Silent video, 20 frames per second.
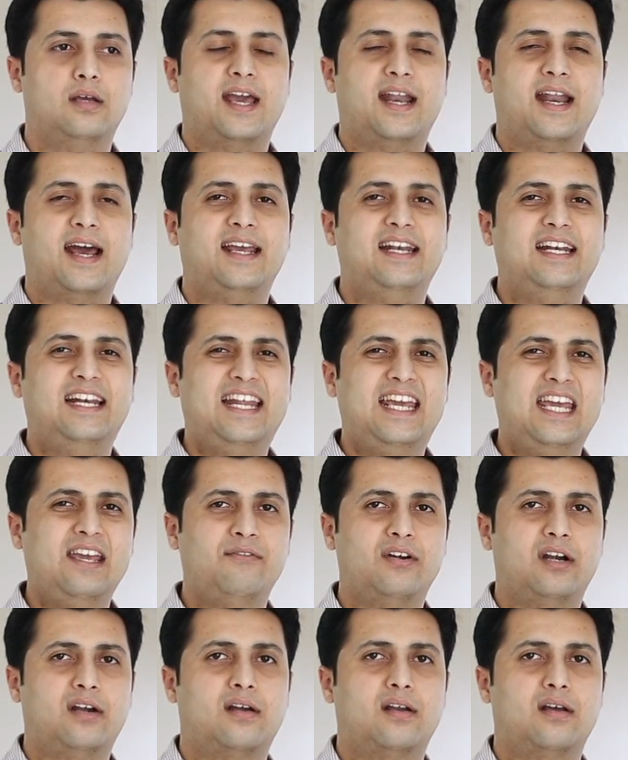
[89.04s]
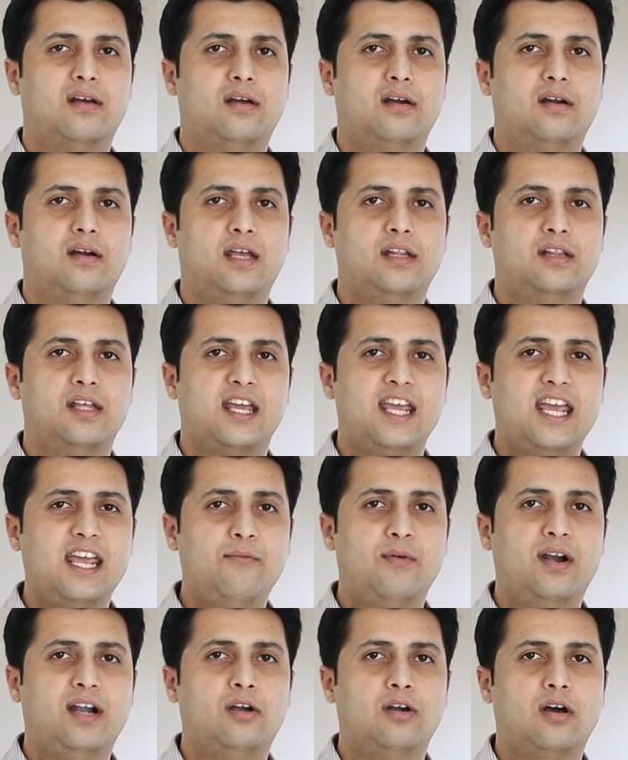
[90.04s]
can I leave it in the
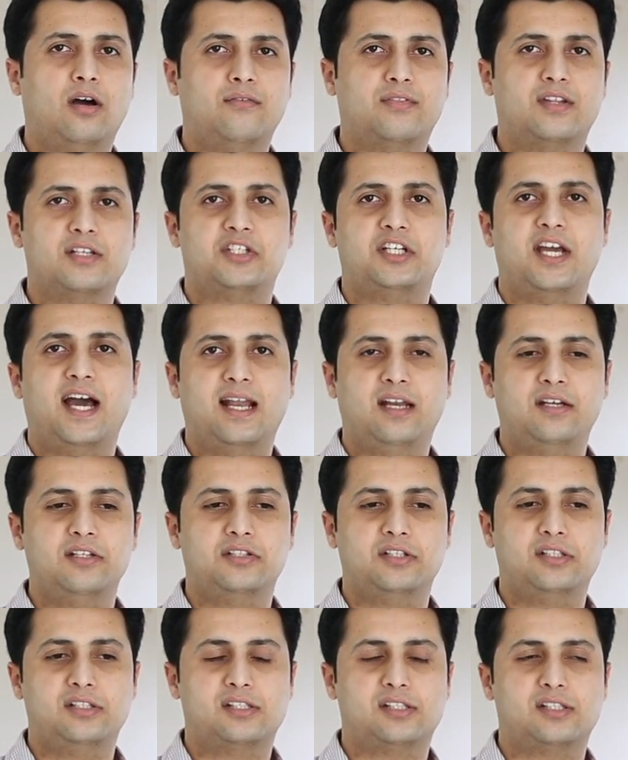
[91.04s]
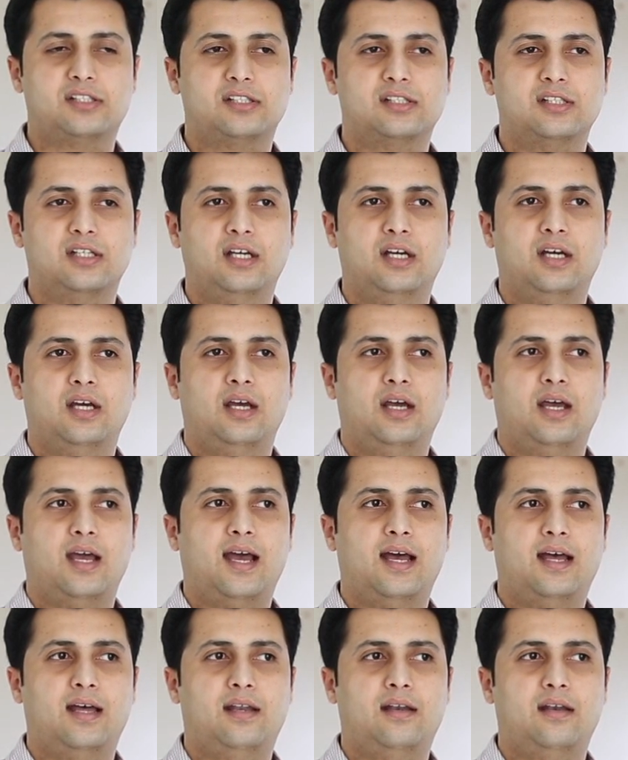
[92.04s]
event of the challenges
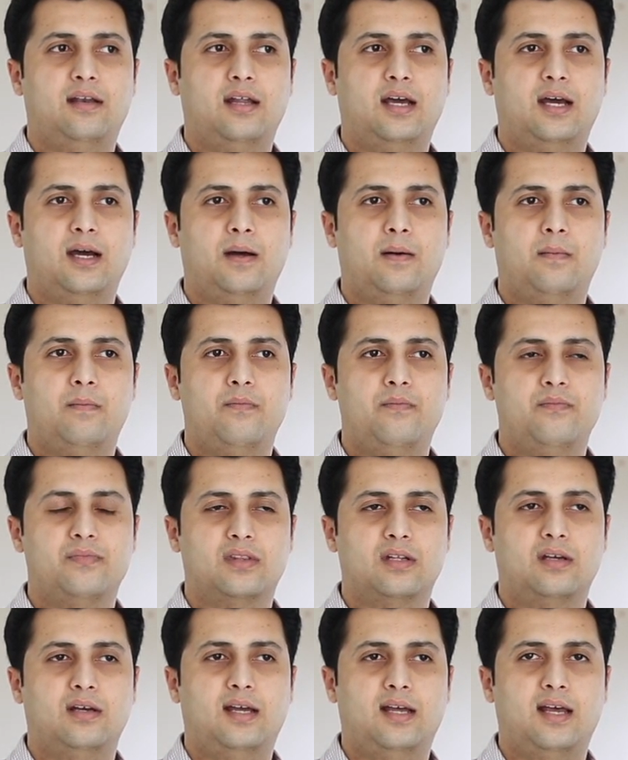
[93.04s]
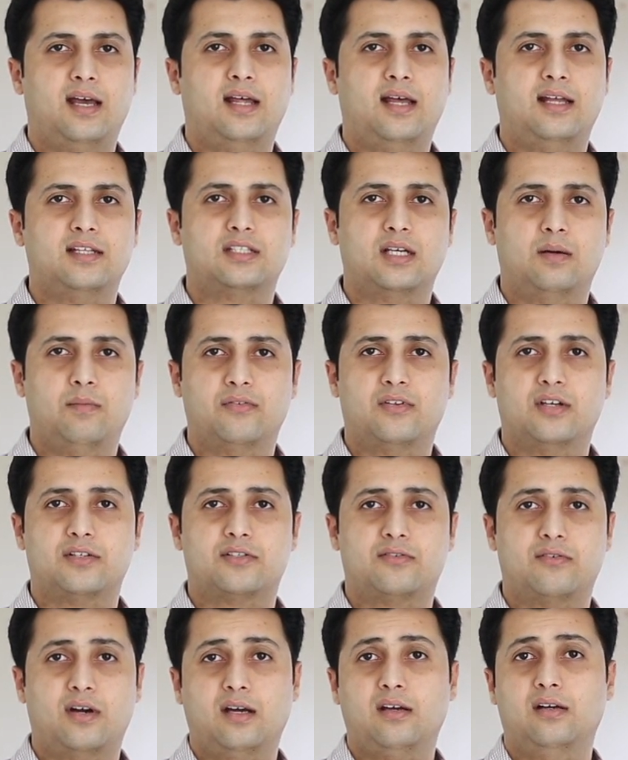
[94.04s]
and some of the
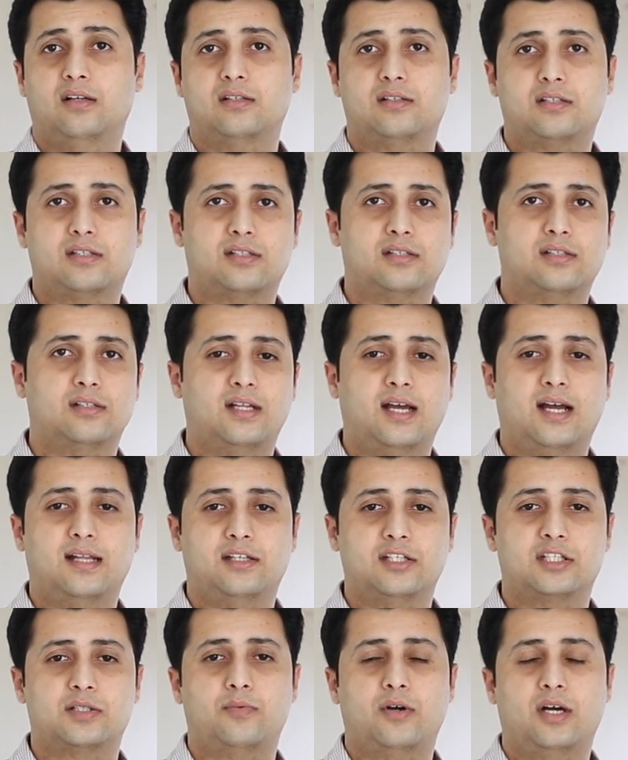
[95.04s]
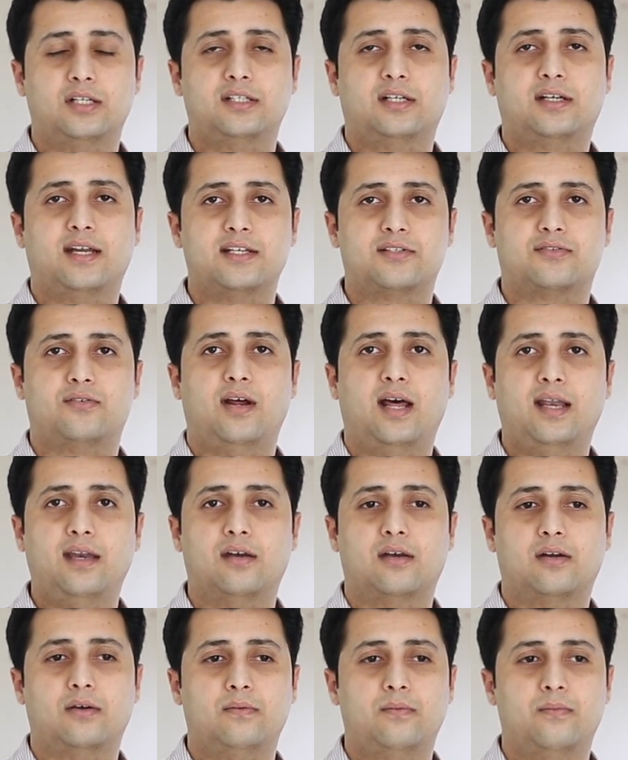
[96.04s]
struggles that this project has run
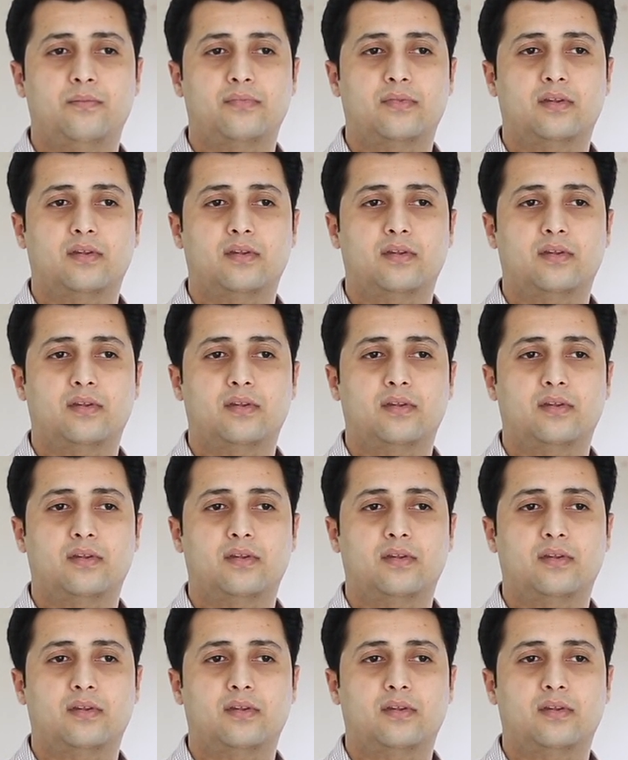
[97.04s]
into.